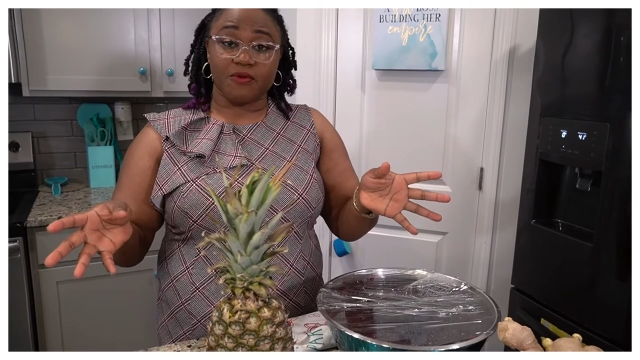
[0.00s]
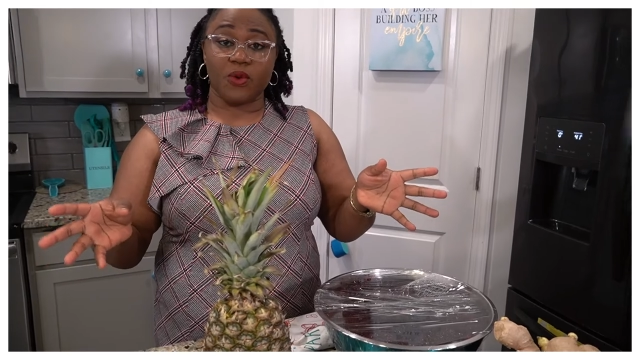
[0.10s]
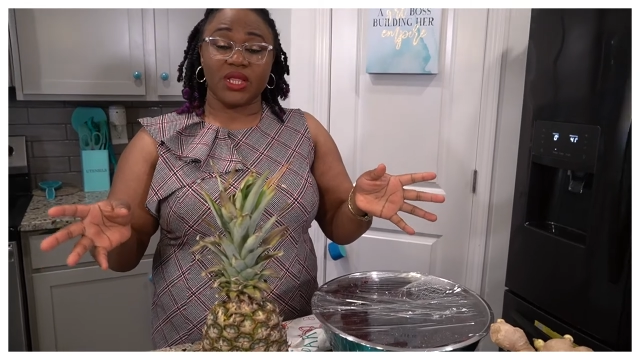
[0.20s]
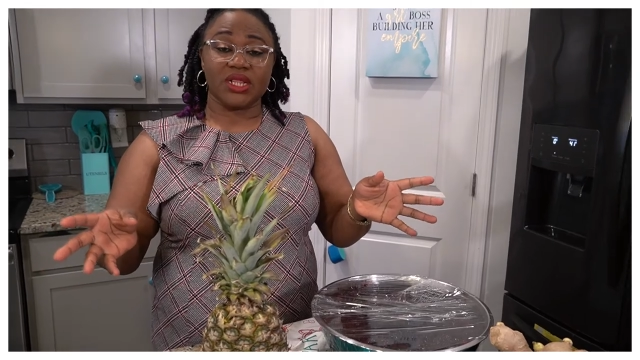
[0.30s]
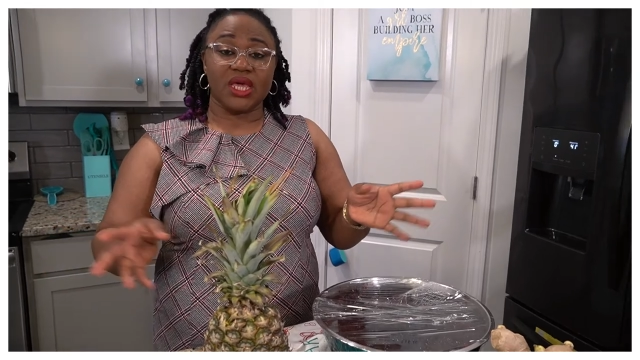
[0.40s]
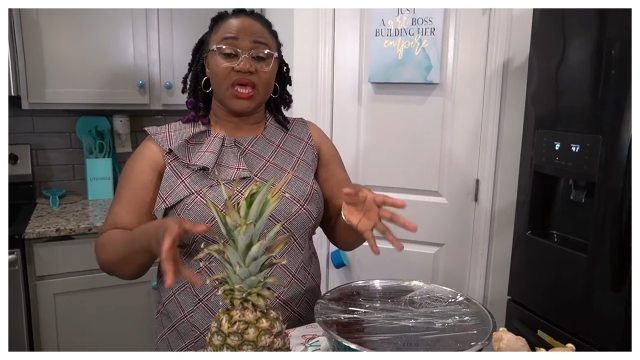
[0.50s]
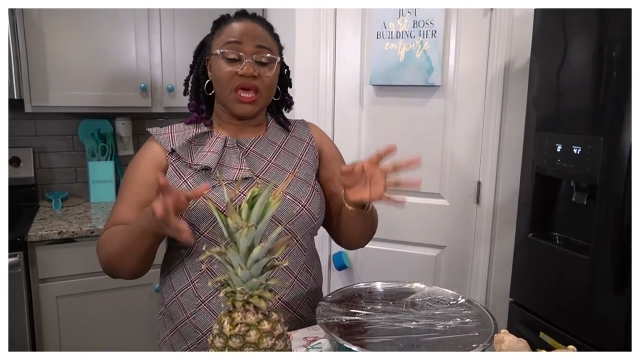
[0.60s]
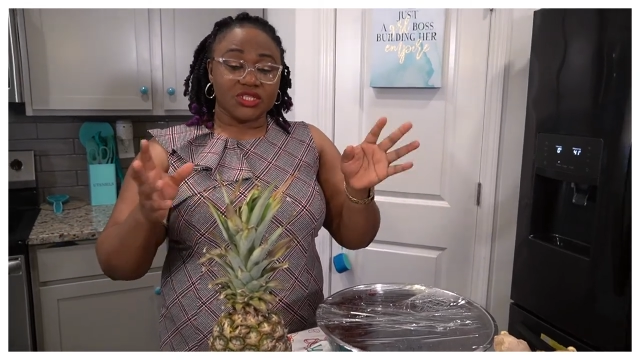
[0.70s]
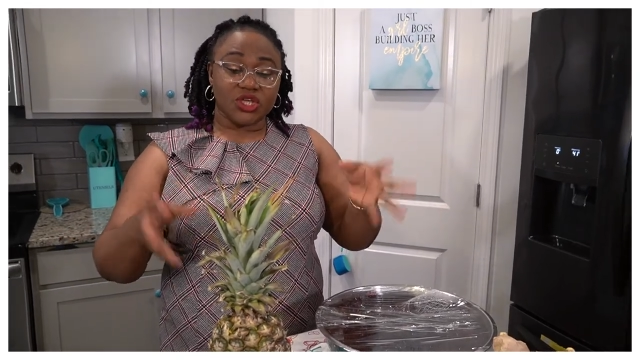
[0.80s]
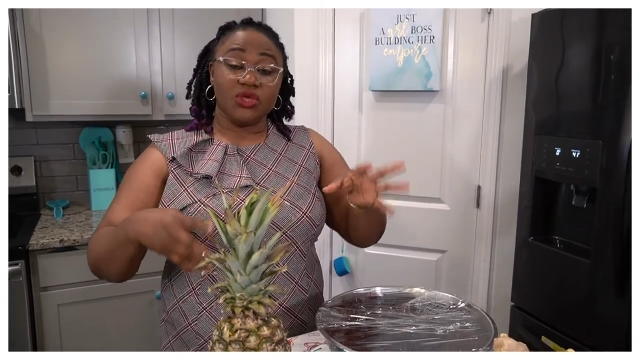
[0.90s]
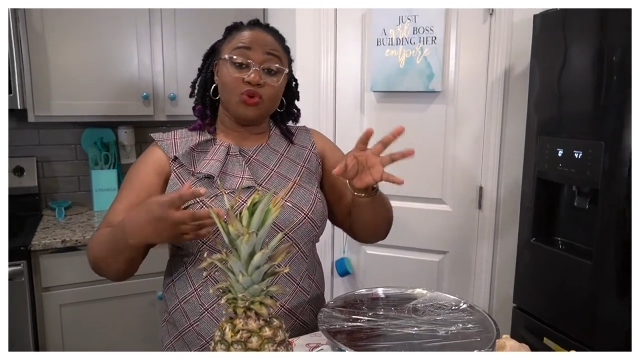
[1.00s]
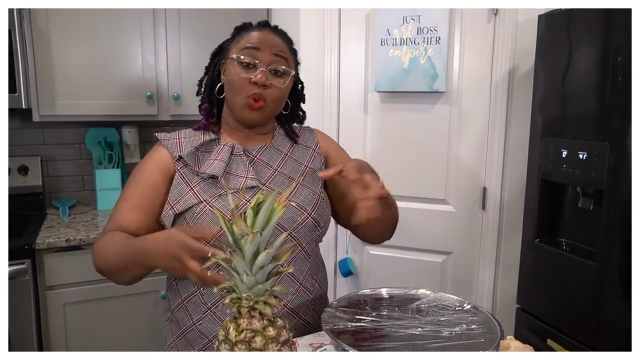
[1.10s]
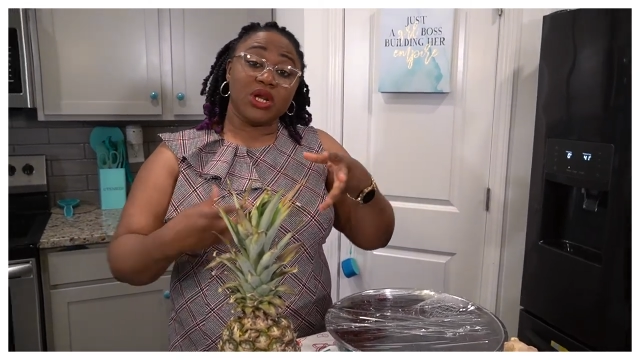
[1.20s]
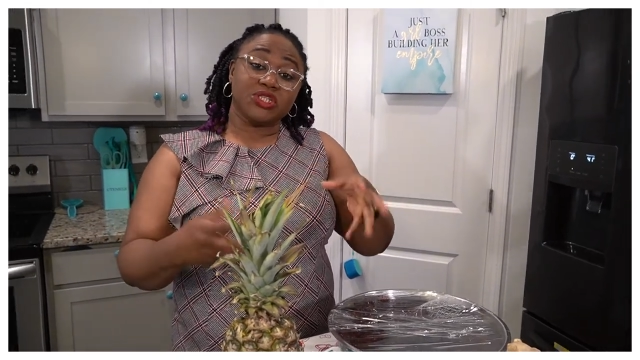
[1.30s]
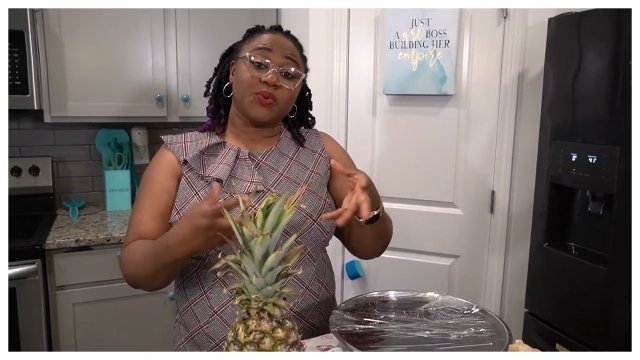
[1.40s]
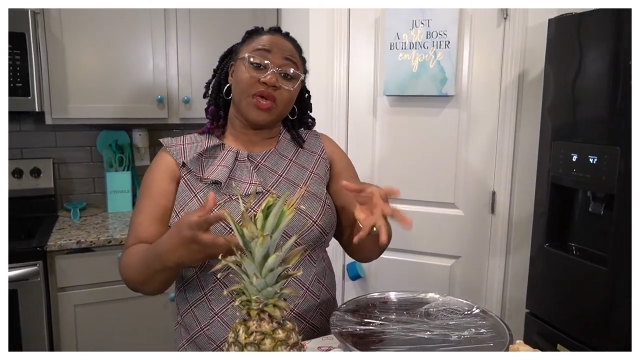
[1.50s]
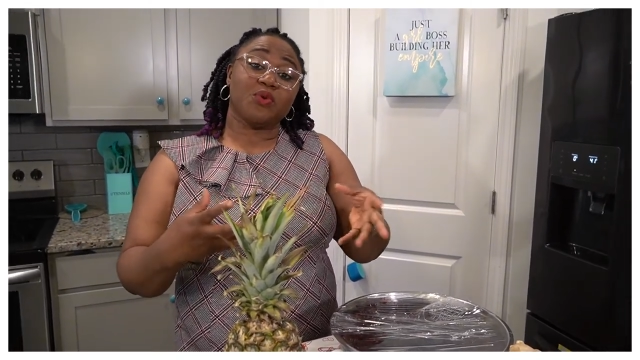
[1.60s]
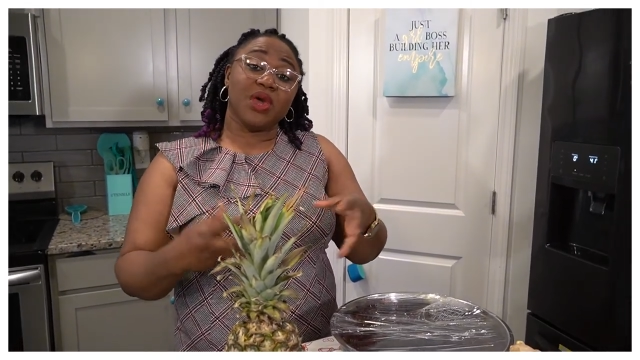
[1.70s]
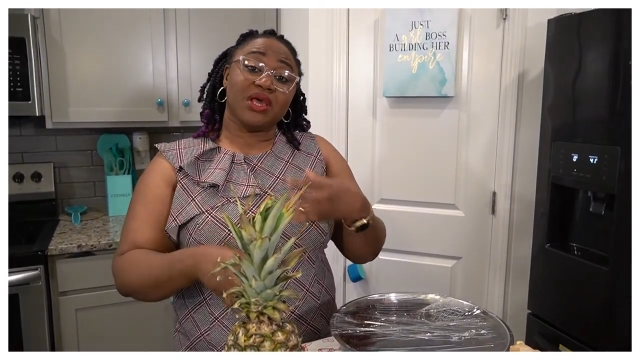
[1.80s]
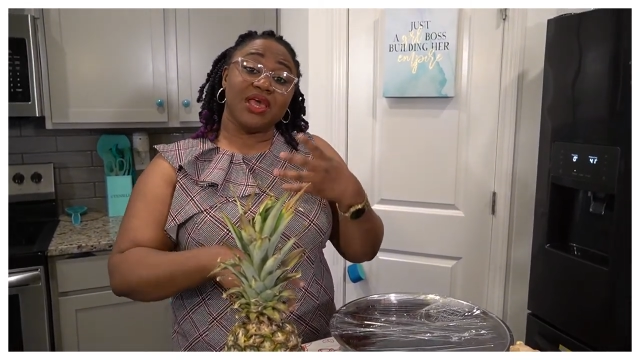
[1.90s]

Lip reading: quickly. So you wanna do it quick.